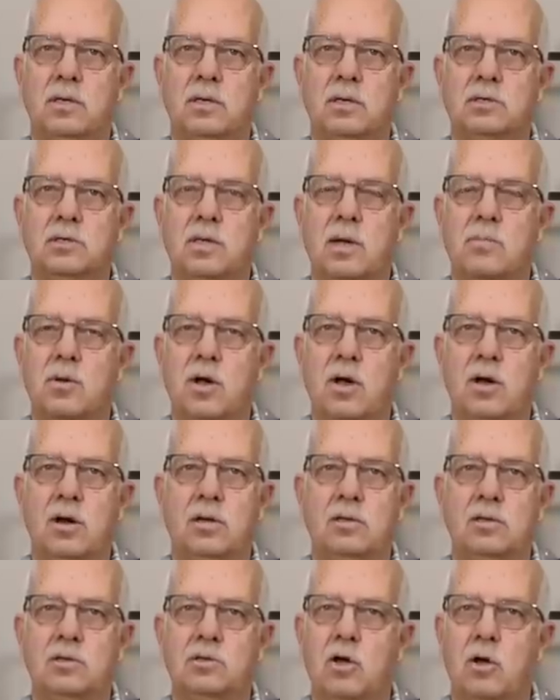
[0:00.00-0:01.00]
Because I'm
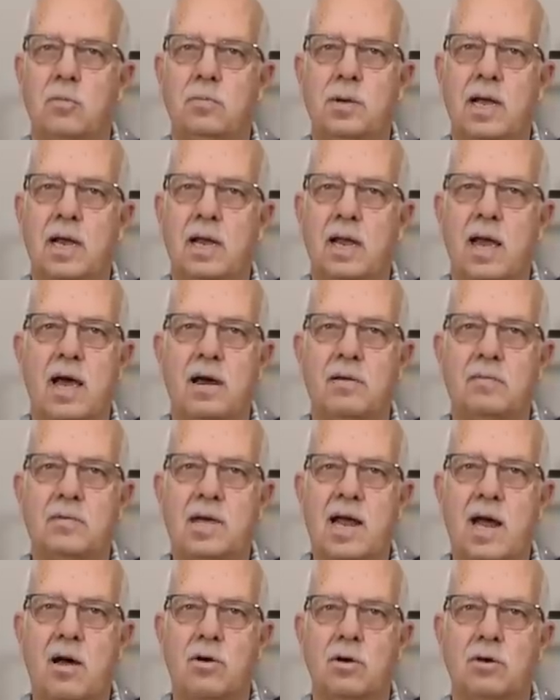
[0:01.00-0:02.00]
gonna, there's going to be a lot
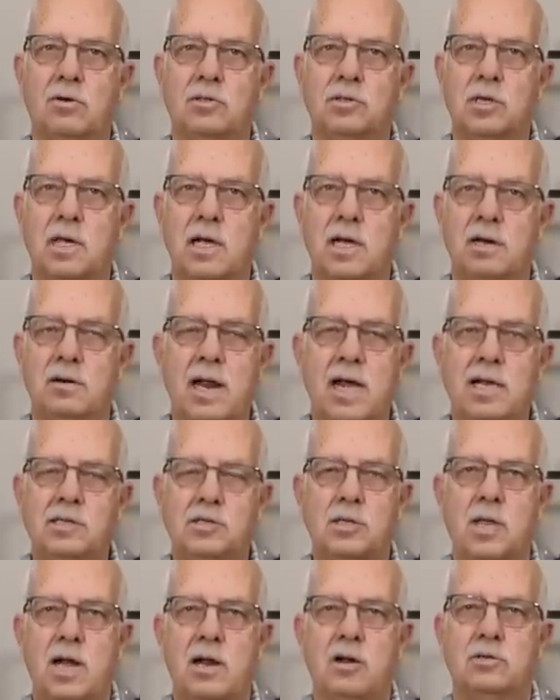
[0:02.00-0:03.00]
of doubters and
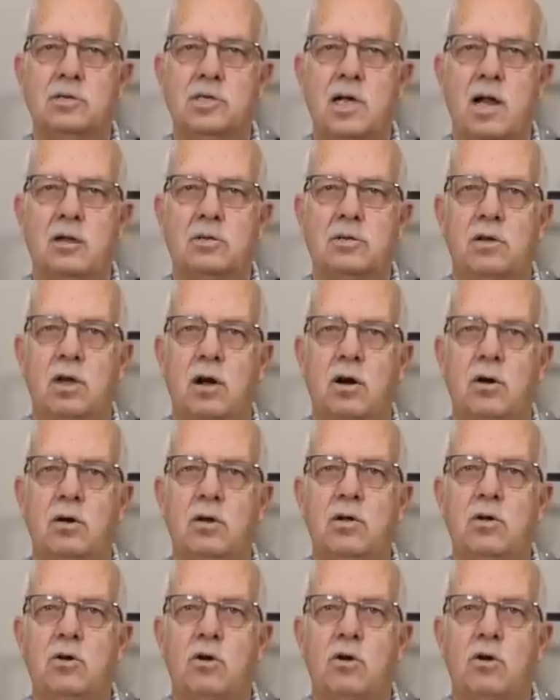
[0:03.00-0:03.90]
naysayers out there